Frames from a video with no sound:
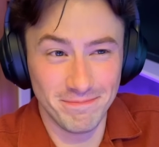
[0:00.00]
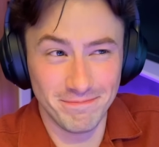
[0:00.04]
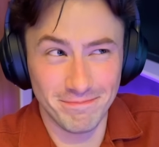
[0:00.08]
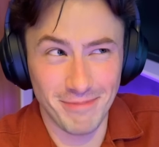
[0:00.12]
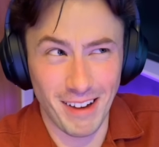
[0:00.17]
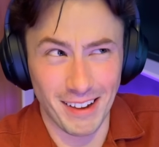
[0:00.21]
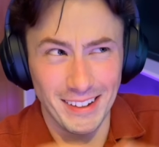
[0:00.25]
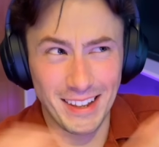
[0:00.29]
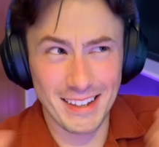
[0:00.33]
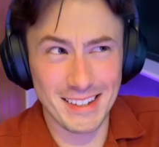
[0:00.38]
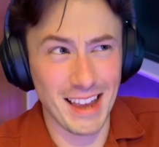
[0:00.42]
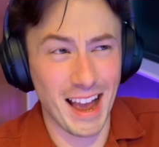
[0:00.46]

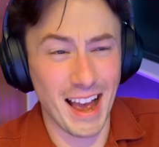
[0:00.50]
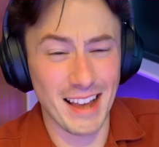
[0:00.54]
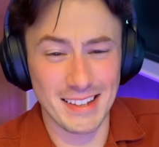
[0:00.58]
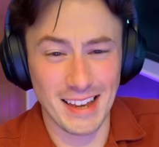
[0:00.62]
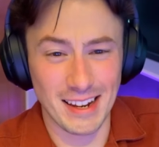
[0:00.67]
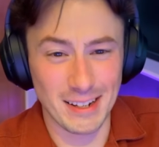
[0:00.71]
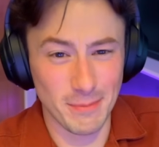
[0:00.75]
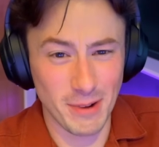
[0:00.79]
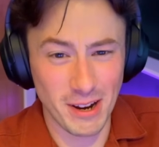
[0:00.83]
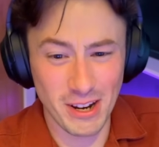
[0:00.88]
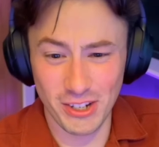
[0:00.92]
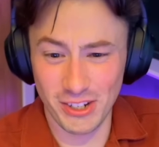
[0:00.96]
Unless it has
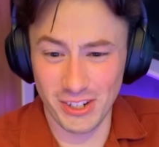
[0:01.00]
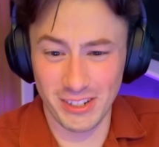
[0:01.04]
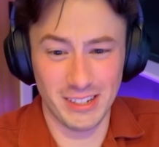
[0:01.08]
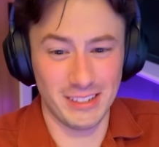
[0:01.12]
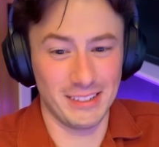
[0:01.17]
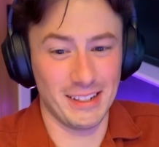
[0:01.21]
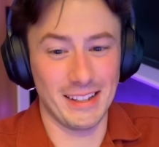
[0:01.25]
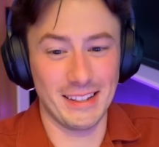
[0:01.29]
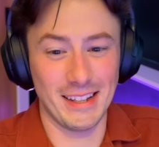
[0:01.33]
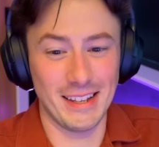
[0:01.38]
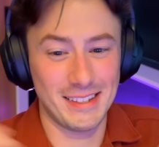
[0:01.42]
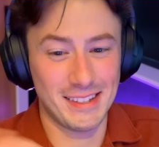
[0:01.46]
animation and
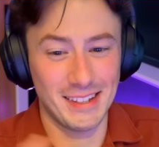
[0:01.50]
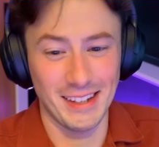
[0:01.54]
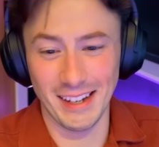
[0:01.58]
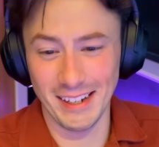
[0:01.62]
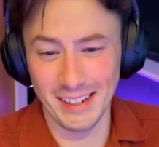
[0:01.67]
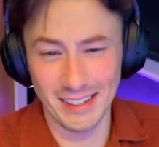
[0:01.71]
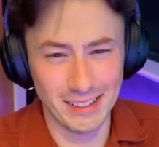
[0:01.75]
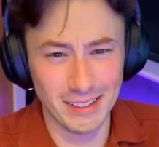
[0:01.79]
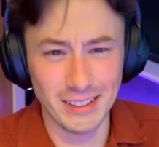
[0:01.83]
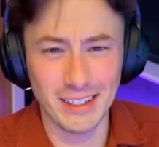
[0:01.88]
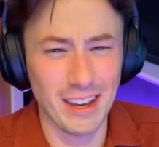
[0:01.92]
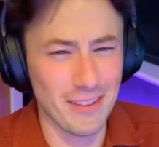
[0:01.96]
then they
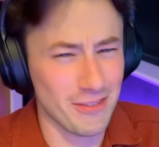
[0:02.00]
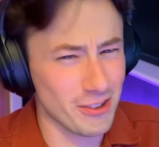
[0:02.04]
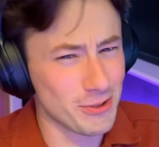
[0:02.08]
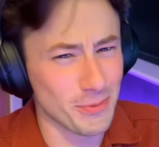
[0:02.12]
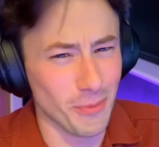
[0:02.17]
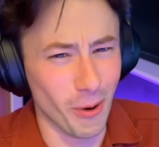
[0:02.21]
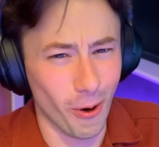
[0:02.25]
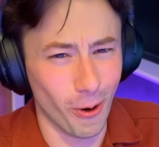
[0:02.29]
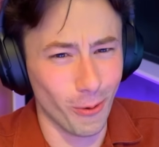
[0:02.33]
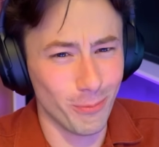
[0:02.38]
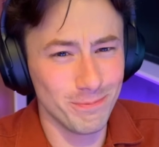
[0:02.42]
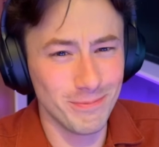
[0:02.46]
say, give us
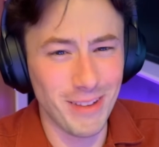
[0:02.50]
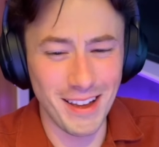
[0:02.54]
more.